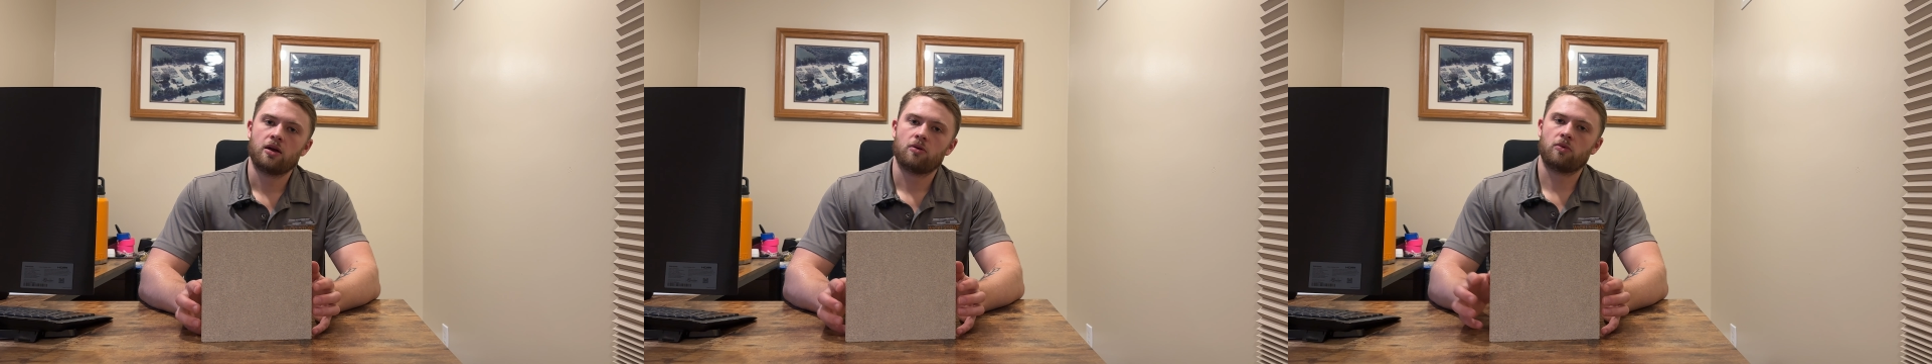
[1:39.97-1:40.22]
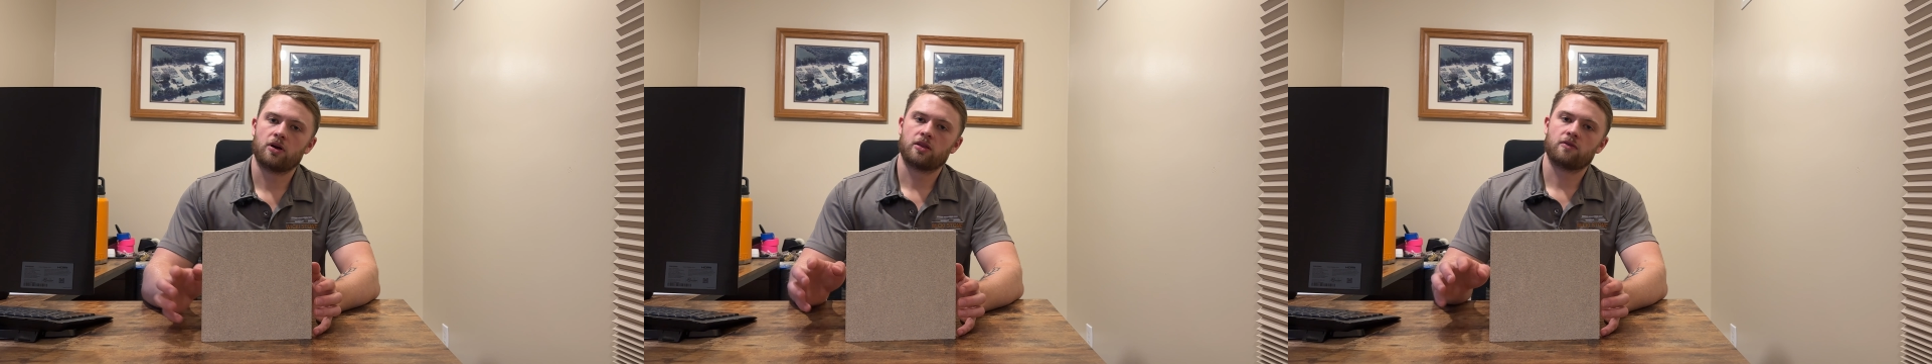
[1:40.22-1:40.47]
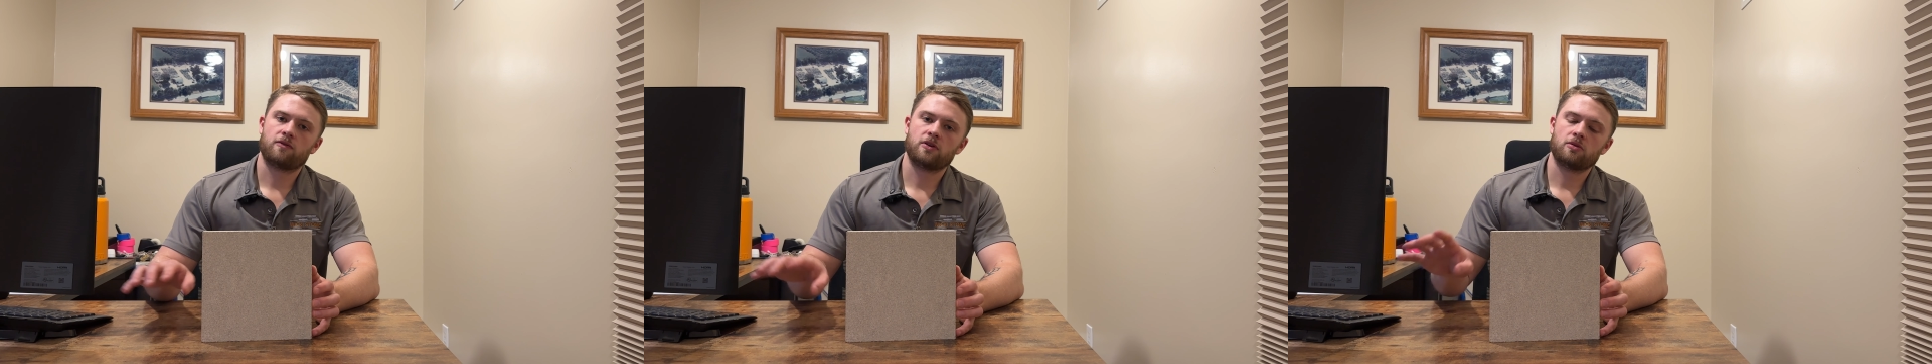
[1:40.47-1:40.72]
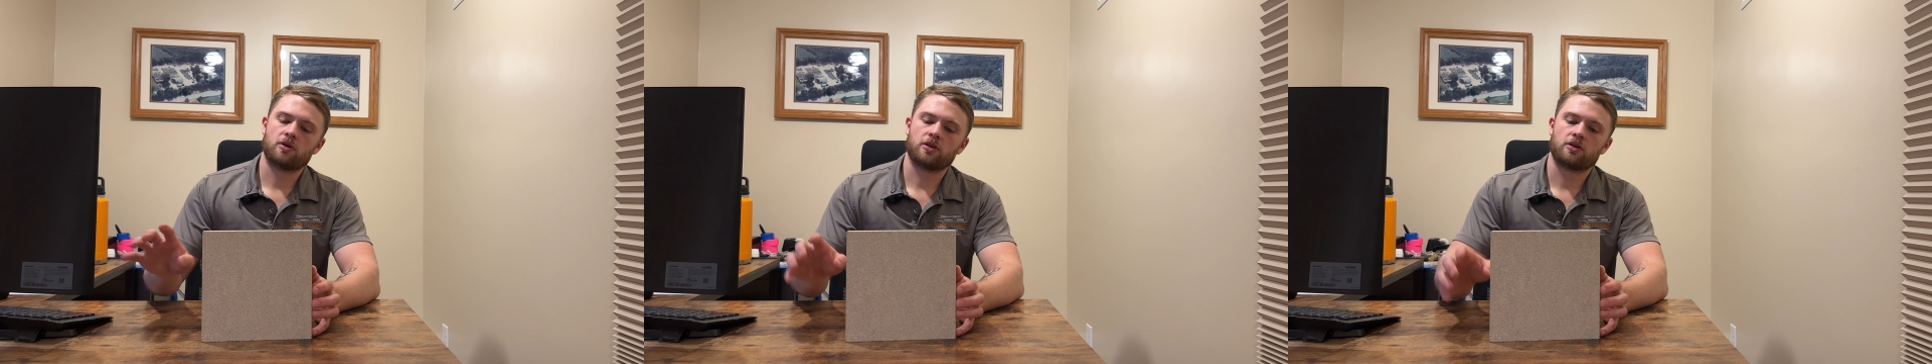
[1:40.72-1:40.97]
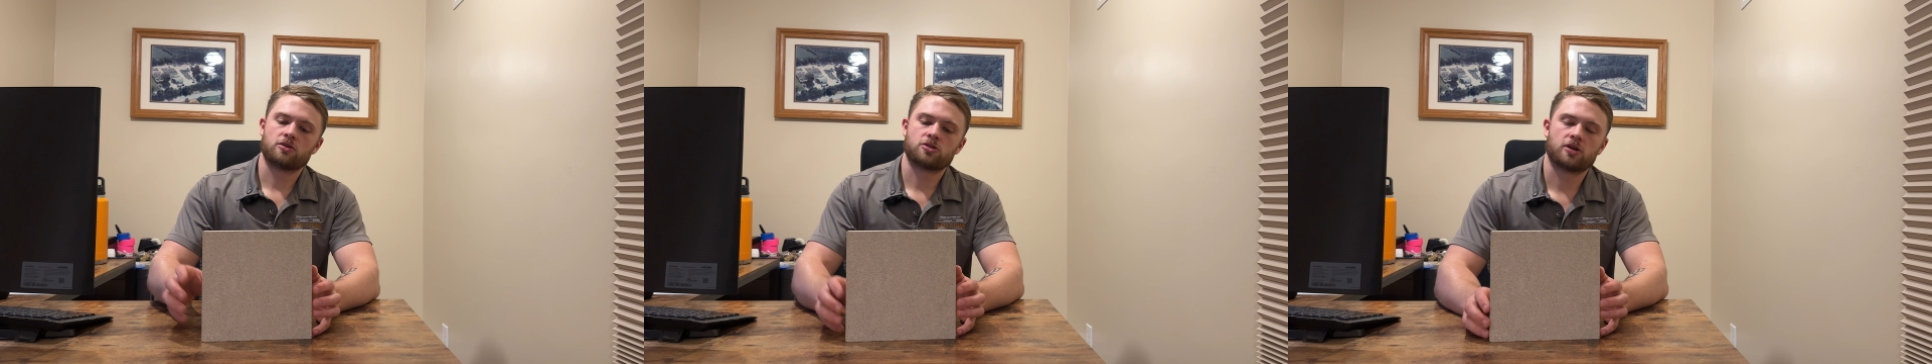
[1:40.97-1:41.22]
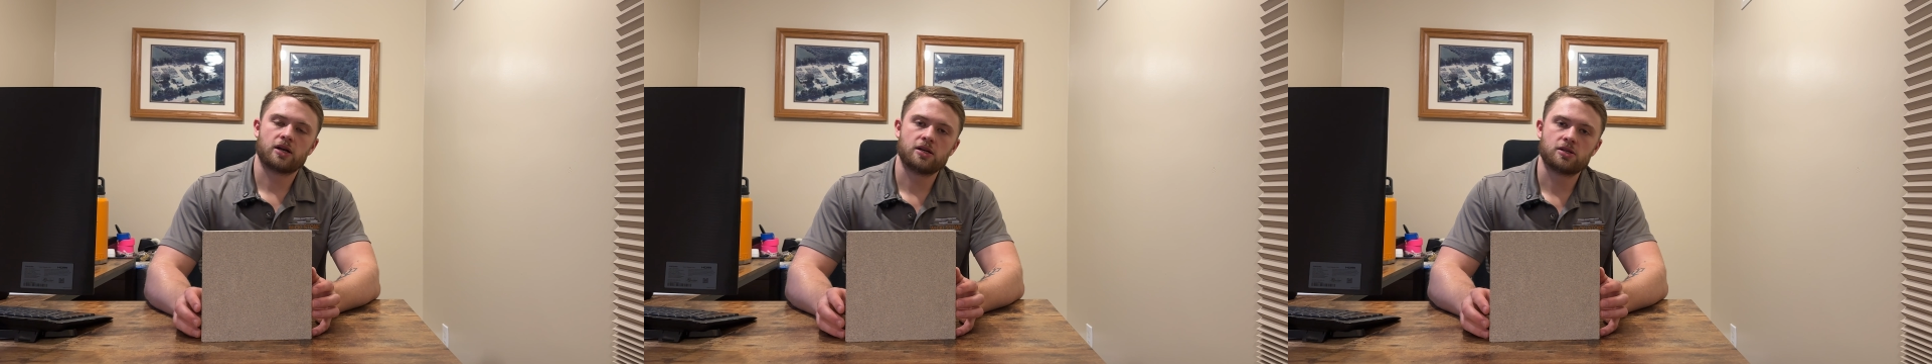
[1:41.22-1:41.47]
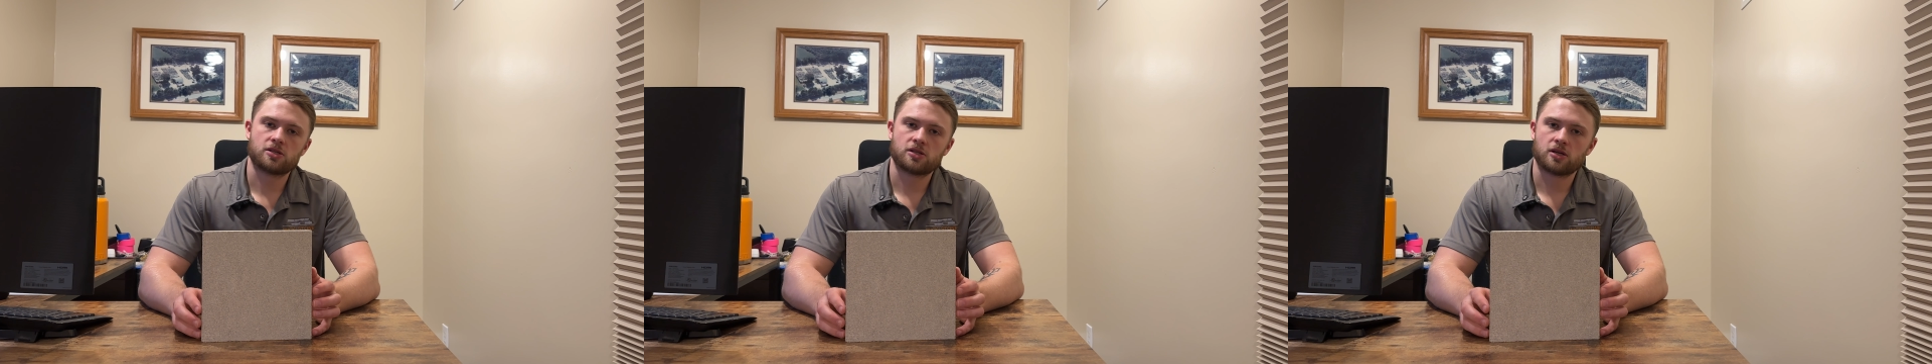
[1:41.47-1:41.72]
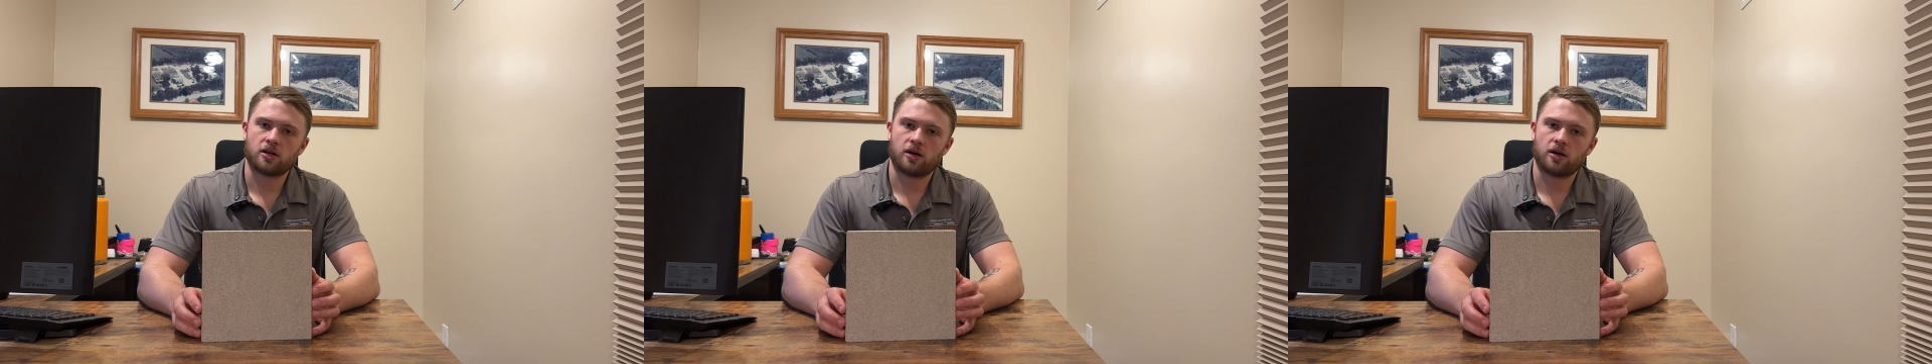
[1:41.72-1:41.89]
with a few other trace